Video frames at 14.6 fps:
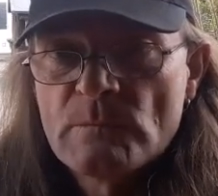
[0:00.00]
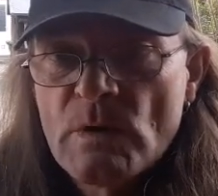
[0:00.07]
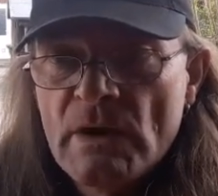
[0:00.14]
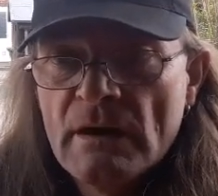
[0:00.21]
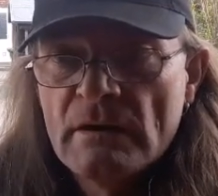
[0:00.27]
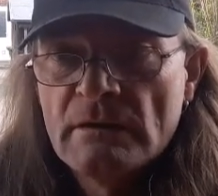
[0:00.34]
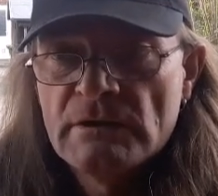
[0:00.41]

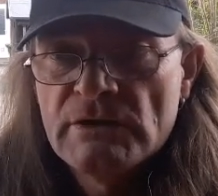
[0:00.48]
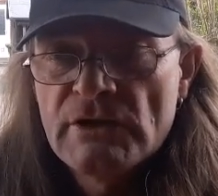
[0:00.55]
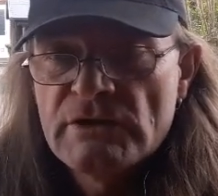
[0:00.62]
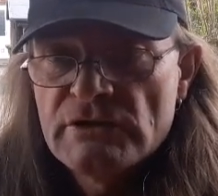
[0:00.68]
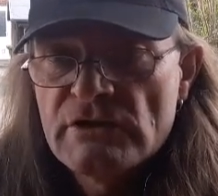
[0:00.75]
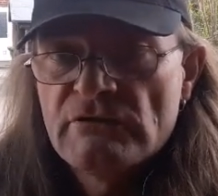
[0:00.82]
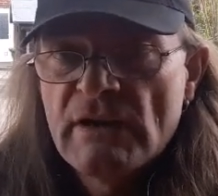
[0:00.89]
you know
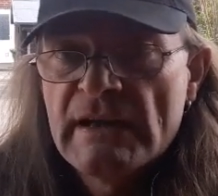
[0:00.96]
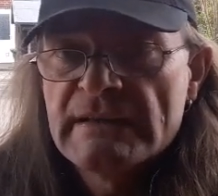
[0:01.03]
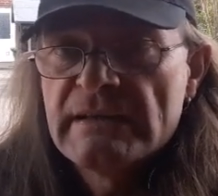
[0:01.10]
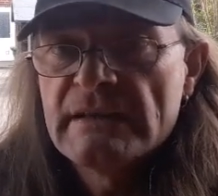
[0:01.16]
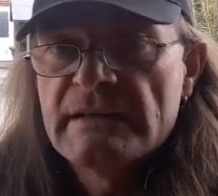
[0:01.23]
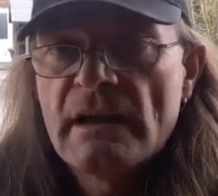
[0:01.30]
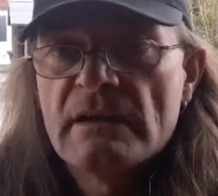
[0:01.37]
you, you really
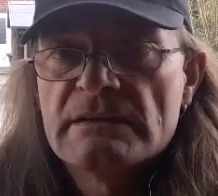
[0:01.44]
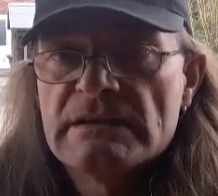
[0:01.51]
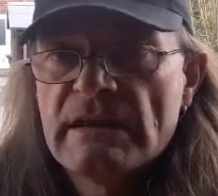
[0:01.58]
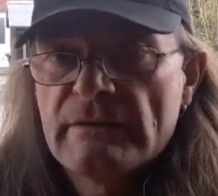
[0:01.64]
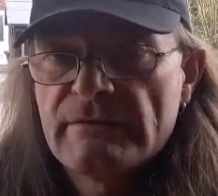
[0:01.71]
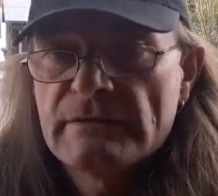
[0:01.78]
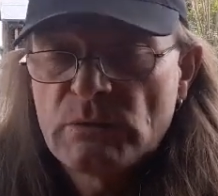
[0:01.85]
did notice
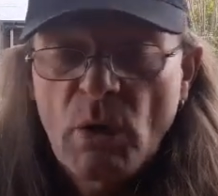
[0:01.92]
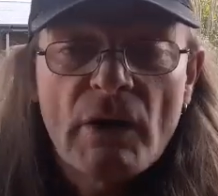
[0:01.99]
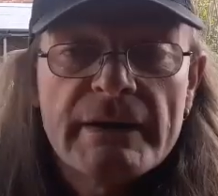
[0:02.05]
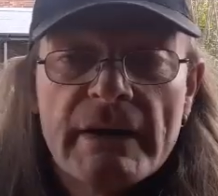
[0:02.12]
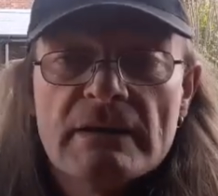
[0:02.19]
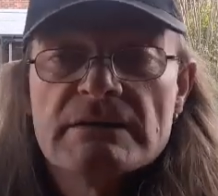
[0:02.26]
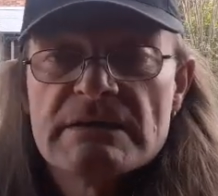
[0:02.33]
a difference
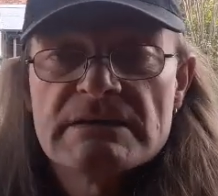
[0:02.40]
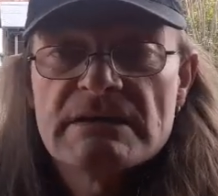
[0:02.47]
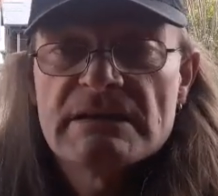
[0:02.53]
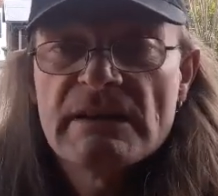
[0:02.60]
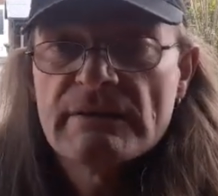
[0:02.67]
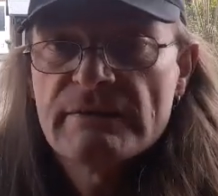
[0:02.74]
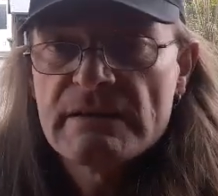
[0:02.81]
well, I noticed
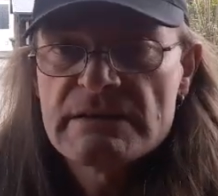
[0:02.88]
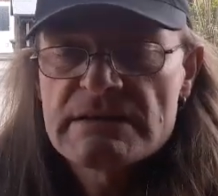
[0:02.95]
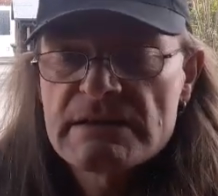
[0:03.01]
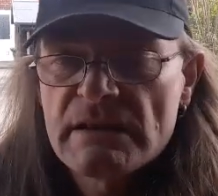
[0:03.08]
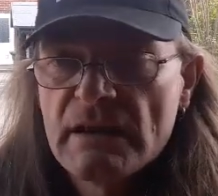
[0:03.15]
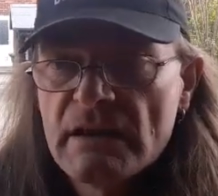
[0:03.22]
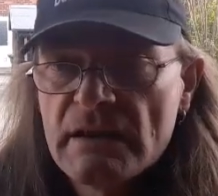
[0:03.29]
a difference
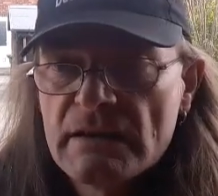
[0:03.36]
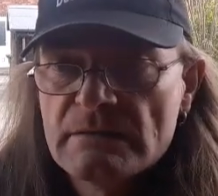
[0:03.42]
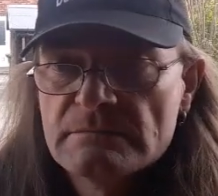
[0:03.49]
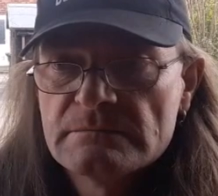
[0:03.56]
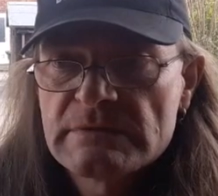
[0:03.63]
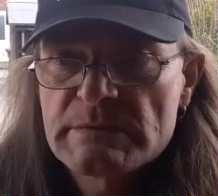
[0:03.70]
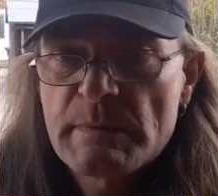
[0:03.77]

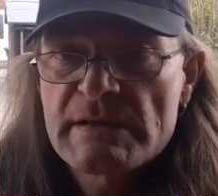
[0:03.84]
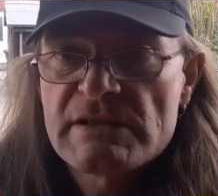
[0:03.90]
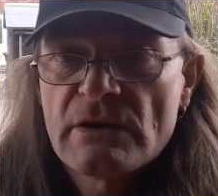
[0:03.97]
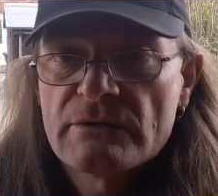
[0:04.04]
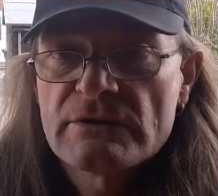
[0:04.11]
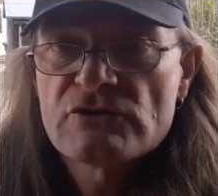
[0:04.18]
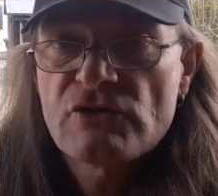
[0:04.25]
um,
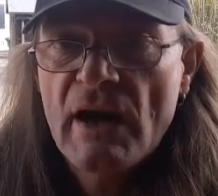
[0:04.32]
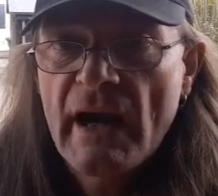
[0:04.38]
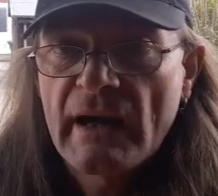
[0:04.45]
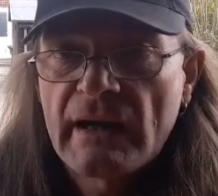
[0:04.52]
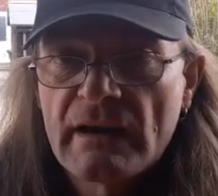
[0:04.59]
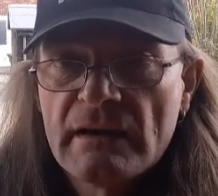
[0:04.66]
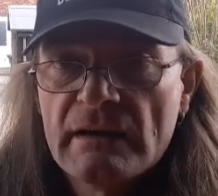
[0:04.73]
especially on the
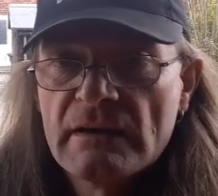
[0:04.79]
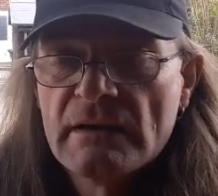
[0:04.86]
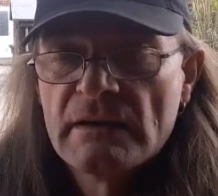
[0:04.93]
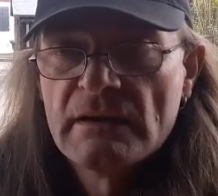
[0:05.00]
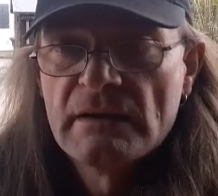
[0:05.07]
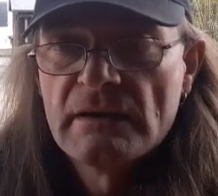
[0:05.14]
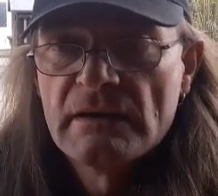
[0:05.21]
track
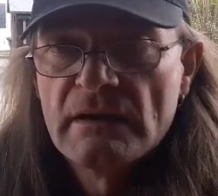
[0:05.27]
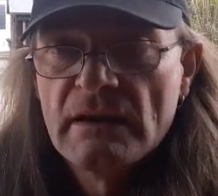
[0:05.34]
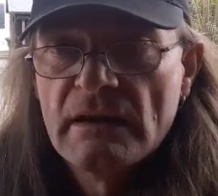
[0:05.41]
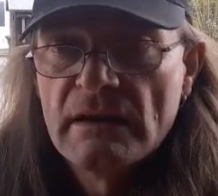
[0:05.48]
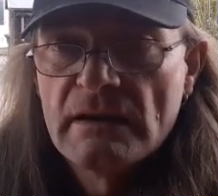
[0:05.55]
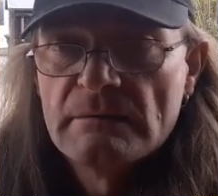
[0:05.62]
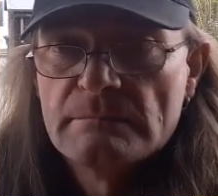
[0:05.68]

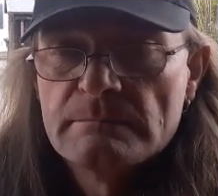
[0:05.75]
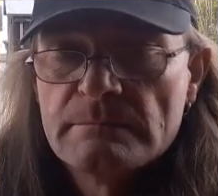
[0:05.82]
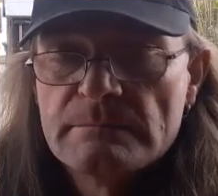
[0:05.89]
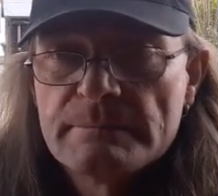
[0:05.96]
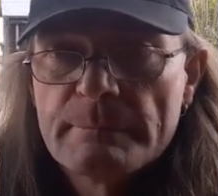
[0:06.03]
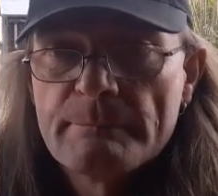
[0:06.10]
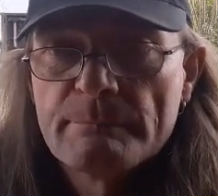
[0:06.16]

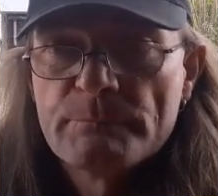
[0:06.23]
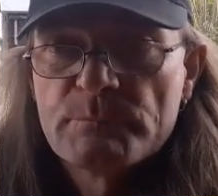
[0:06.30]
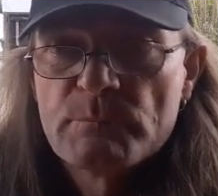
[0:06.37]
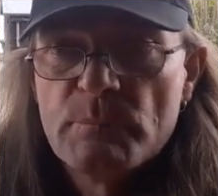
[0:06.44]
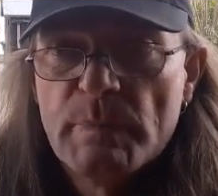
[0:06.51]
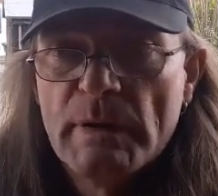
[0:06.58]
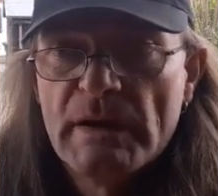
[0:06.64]
um,
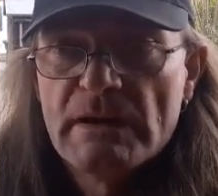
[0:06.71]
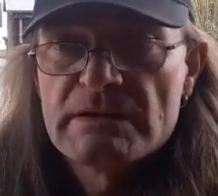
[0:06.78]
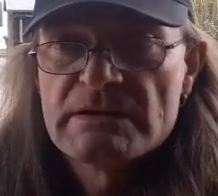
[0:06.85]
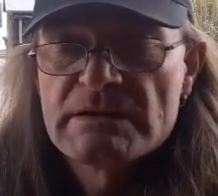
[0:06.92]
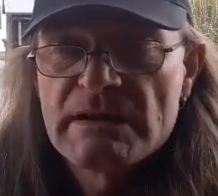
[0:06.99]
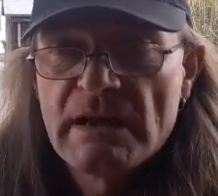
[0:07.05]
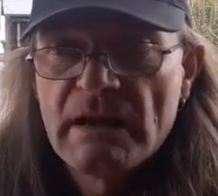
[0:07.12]
but
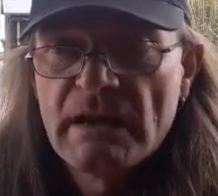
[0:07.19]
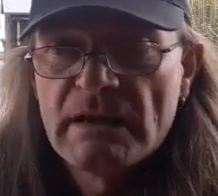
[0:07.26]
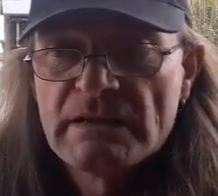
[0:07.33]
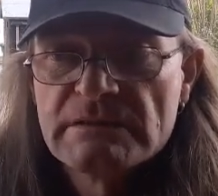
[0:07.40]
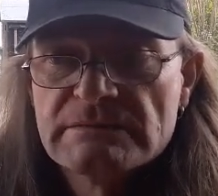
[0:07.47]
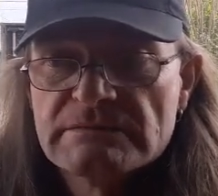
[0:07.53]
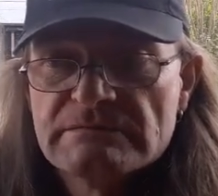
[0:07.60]
uh,